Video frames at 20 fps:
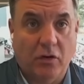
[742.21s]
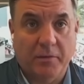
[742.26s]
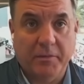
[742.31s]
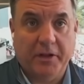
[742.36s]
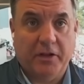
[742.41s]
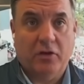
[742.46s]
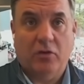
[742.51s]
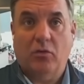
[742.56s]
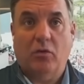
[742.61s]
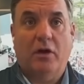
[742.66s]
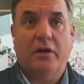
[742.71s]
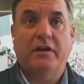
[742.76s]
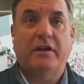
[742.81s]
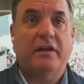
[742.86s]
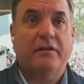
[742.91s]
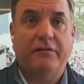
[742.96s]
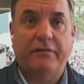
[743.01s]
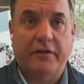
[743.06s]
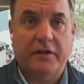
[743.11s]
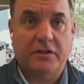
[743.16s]
I mean, their run
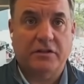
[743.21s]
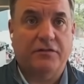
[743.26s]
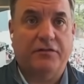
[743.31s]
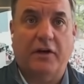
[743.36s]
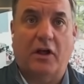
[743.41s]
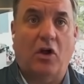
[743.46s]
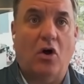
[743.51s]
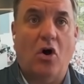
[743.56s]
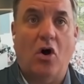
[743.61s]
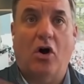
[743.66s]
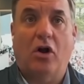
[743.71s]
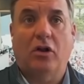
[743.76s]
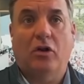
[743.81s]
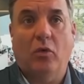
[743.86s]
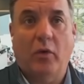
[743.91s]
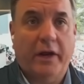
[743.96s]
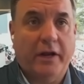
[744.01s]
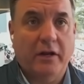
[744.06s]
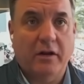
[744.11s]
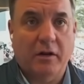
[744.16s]
defense fell all the
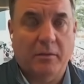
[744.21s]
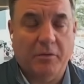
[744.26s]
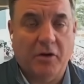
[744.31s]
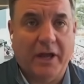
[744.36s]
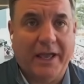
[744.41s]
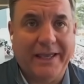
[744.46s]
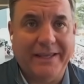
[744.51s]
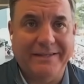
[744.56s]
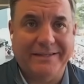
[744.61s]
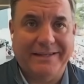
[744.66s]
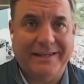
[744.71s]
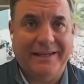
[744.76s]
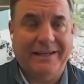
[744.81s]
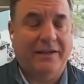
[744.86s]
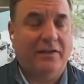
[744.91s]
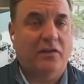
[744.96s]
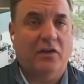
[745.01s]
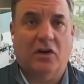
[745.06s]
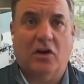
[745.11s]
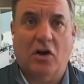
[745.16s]
way to number 18
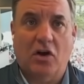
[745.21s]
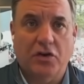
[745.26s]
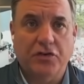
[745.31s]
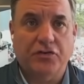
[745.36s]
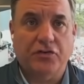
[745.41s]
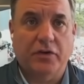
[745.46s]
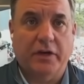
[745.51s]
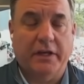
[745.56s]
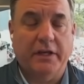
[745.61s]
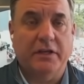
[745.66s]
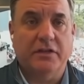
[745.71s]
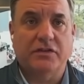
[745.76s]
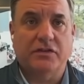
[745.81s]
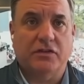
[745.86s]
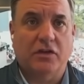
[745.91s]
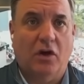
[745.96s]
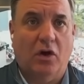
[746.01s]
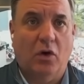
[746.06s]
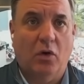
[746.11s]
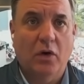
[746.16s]
in the country. And
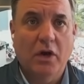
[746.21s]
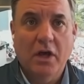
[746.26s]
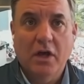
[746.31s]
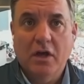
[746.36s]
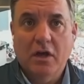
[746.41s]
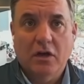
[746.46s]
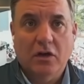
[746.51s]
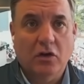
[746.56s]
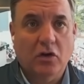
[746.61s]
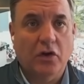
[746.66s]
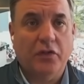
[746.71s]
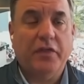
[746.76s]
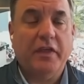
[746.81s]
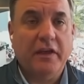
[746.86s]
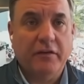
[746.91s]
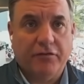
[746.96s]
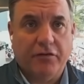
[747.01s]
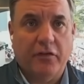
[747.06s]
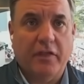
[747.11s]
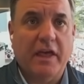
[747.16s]
so good
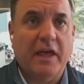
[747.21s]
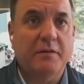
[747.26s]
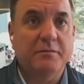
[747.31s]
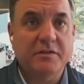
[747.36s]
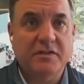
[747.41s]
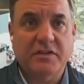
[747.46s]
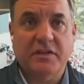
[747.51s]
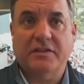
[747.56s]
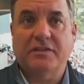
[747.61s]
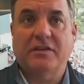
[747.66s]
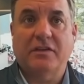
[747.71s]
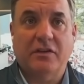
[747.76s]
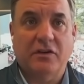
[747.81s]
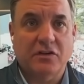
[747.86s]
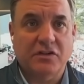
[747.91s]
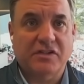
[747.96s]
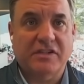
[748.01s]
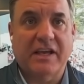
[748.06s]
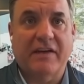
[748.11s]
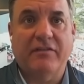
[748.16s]
thing for them, six of
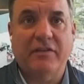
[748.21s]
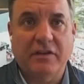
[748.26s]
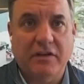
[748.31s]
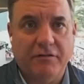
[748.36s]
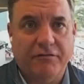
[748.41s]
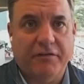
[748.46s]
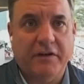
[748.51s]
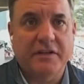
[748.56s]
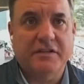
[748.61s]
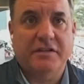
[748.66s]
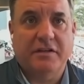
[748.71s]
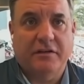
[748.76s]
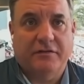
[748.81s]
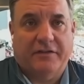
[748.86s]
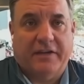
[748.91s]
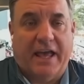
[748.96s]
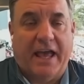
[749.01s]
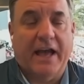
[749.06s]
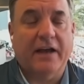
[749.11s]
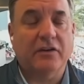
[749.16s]
their seven defensive
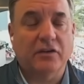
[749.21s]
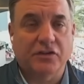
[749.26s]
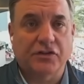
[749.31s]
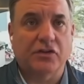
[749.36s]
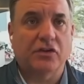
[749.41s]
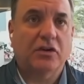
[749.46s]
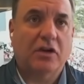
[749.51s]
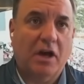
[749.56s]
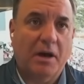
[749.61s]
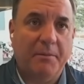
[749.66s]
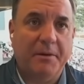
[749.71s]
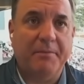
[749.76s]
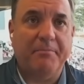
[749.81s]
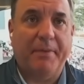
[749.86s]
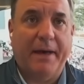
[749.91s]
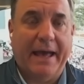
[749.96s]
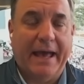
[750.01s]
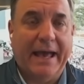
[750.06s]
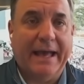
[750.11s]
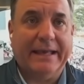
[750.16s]
tackles are coming
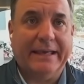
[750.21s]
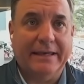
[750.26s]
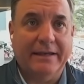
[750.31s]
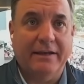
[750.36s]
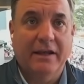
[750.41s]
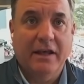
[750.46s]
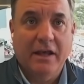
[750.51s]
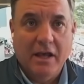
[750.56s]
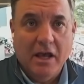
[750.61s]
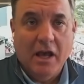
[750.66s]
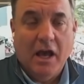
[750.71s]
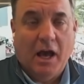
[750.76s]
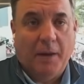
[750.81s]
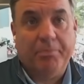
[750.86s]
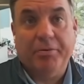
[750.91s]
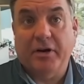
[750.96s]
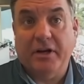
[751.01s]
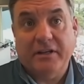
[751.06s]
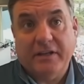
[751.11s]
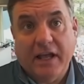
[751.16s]
back and a
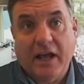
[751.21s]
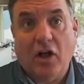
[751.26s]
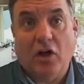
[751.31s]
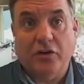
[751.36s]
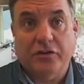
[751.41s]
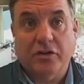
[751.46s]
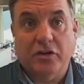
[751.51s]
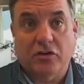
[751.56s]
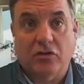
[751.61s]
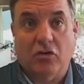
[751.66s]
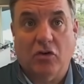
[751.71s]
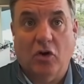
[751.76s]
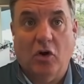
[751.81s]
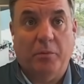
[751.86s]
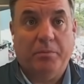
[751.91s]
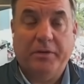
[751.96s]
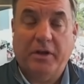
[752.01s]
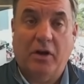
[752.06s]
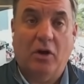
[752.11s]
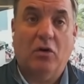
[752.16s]
pretty talented
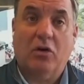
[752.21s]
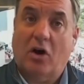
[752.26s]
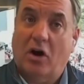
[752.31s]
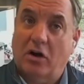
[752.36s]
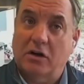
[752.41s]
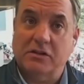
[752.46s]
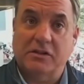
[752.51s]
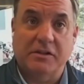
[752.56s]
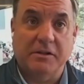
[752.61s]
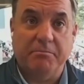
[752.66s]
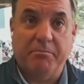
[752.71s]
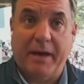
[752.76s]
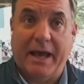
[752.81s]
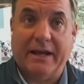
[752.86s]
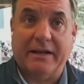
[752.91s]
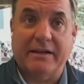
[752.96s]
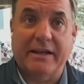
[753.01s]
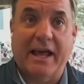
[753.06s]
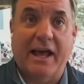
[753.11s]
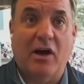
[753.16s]
group. You know, Carson
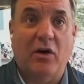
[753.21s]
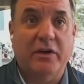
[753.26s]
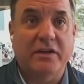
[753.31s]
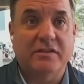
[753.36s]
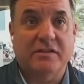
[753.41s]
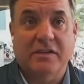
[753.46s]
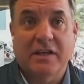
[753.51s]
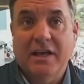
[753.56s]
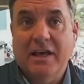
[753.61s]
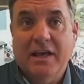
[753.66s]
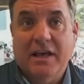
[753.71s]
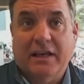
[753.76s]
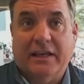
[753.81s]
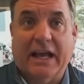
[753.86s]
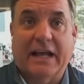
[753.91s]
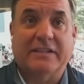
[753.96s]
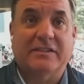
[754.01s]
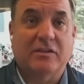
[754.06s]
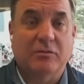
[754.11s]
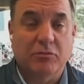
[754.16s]
Beck now he's
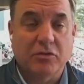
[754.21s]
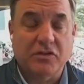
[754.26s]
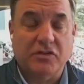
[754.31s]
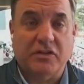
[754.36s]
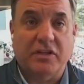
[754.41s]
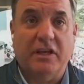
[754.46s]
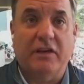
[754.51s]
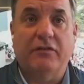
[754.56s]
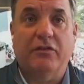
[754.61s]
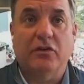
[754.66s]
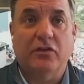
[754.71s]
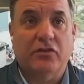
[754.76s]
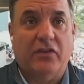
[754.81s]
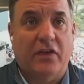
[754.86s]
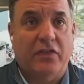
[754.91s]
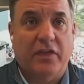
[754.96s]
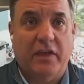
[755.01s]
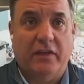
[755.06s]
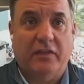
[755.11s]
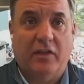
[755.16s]
got some receivers.
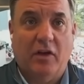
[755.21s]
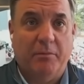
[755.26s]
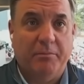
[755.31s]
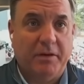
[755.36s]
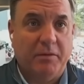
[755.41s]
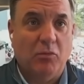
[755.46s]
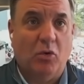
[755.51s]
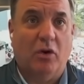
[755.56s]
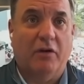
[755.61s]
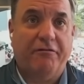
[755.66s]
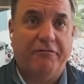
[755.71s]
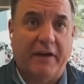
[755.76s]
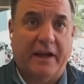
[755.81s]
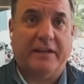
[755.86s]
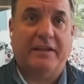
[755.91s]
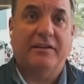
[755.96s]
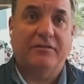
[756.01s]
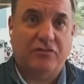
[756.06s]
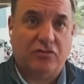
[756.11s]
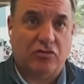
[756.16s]
I think they'll be more
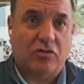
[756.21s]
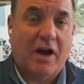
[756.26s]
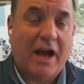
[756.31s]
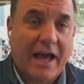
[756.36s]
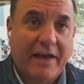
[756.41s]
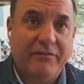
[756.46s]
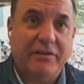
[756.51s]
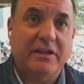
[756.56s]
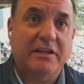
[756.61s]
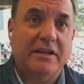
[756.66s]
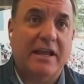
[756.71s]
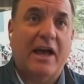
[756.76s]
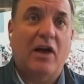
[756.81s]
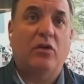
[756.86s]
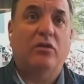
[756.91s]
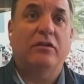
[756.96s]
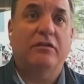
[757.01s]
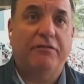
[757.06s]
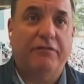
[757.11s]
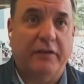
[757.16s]
effective driving
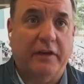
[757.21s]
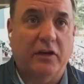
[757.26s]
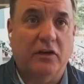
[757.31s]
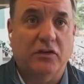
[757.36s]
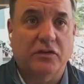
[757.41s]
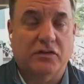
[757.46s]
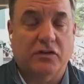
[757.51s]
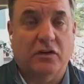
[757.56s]
down the field.